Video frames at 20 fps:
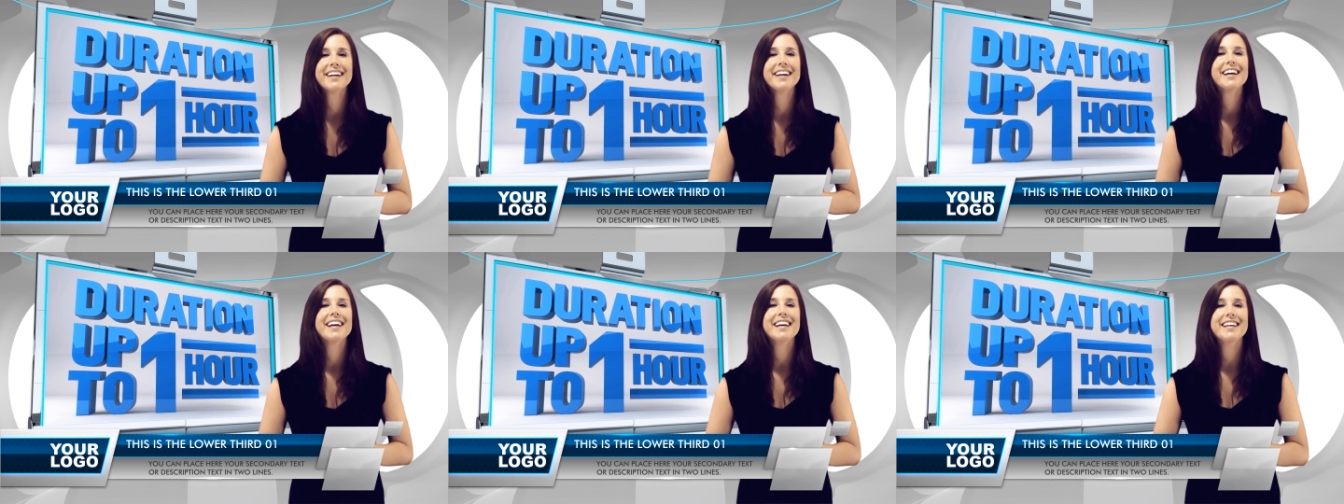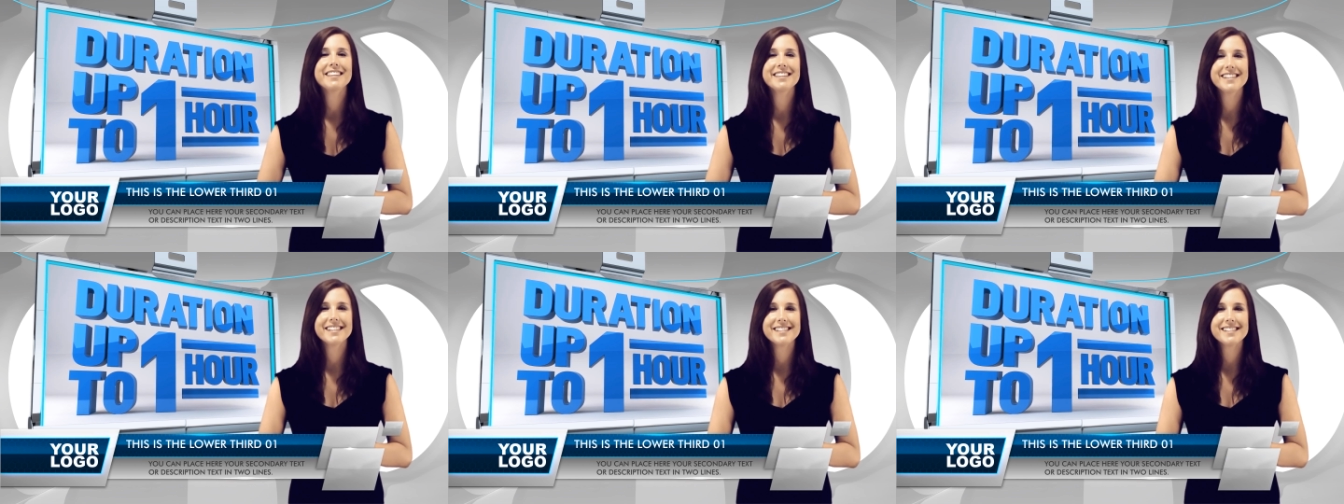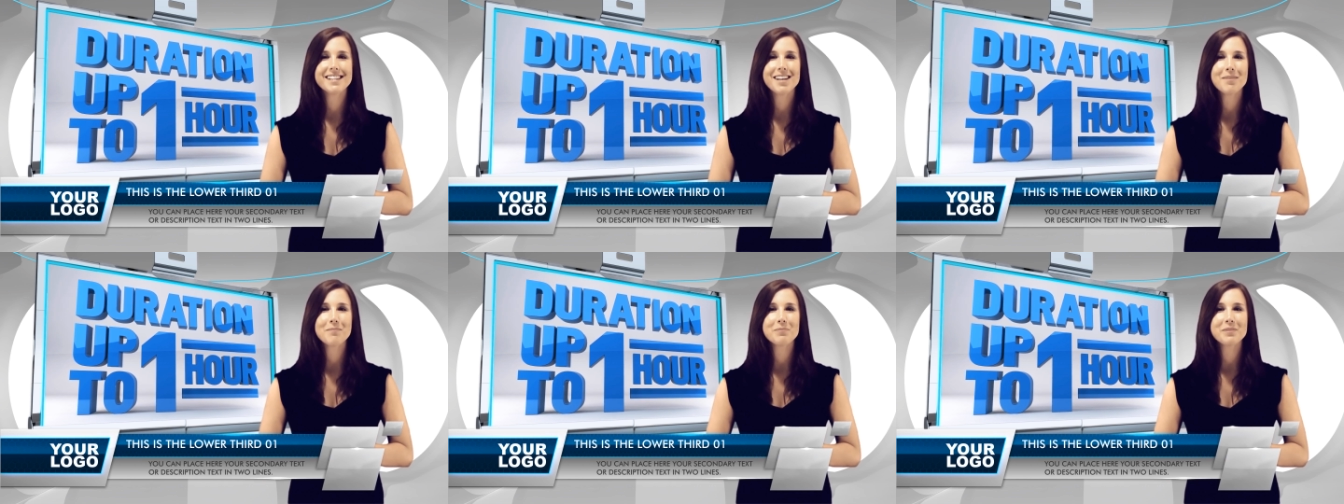In this
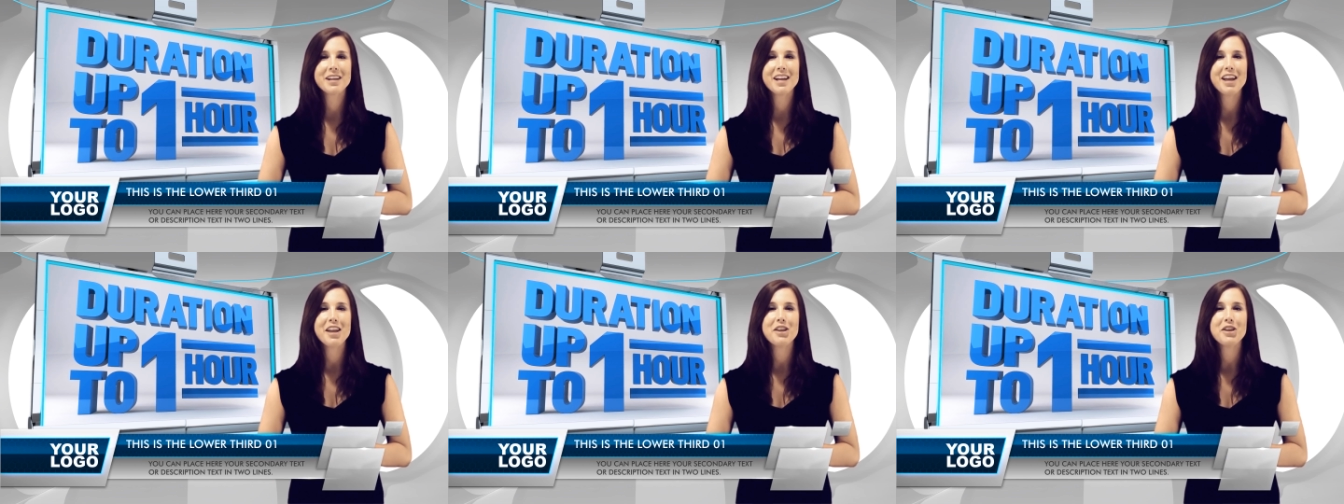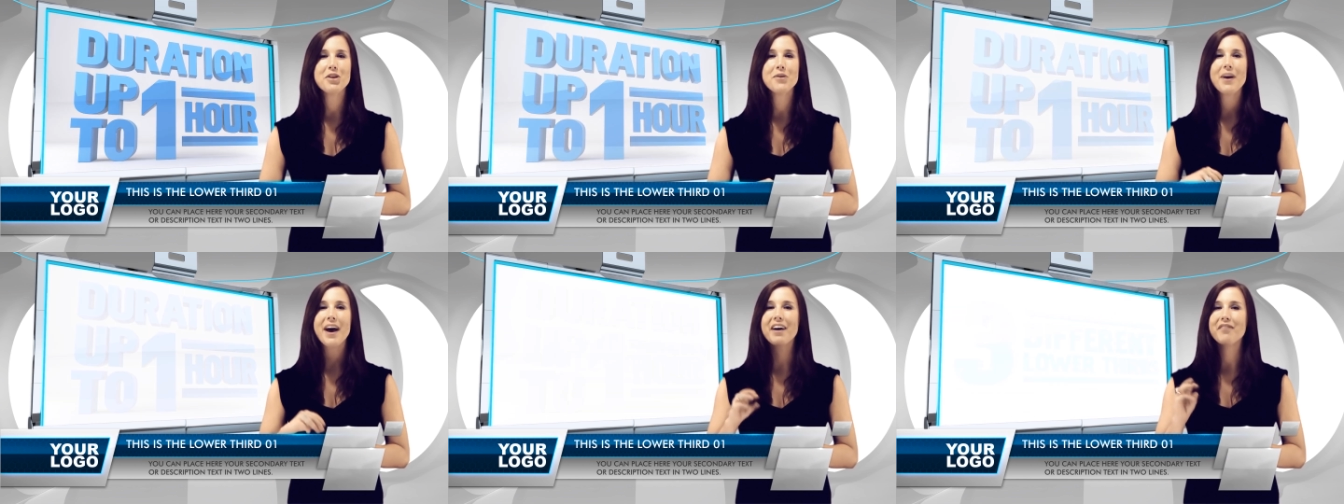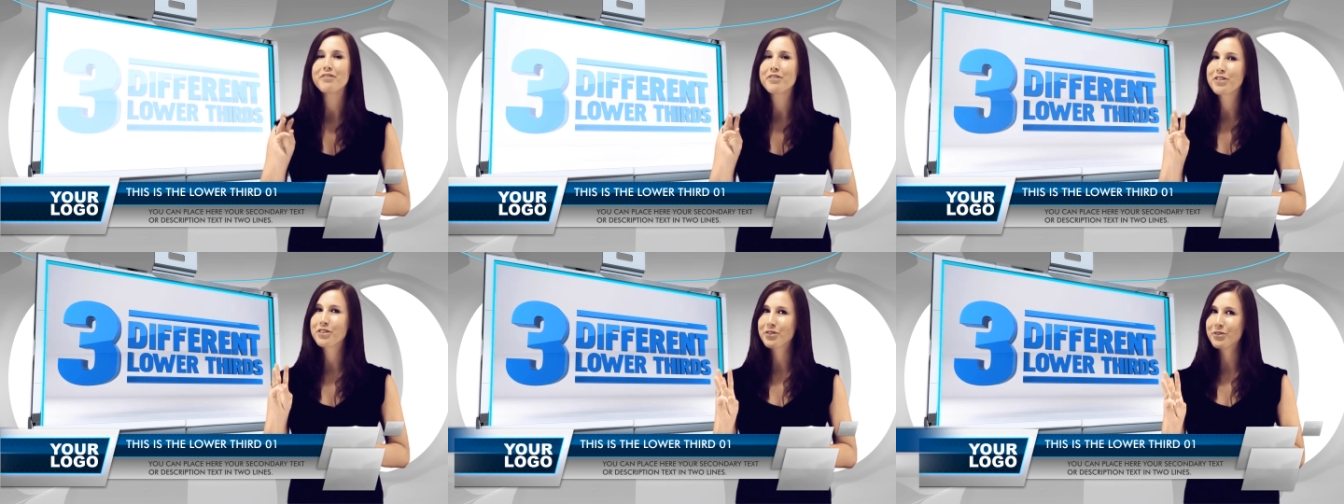template, you have
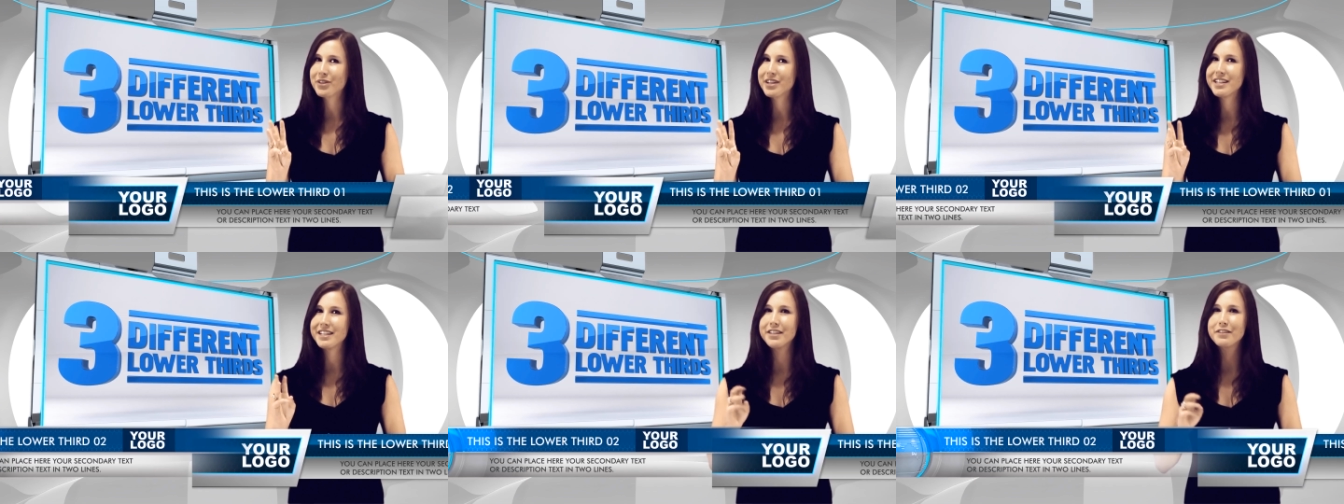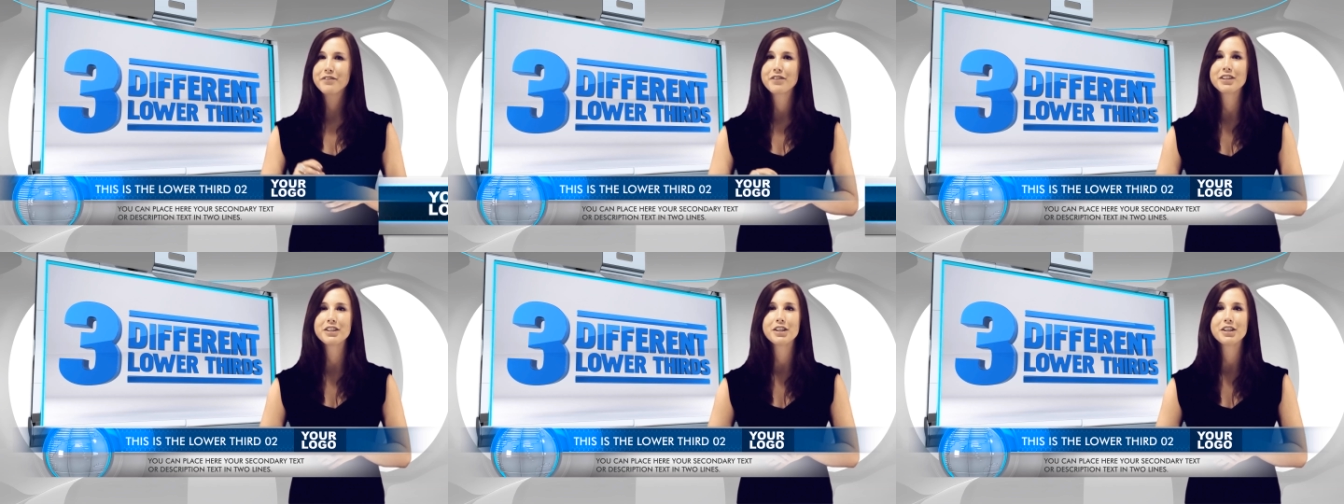three different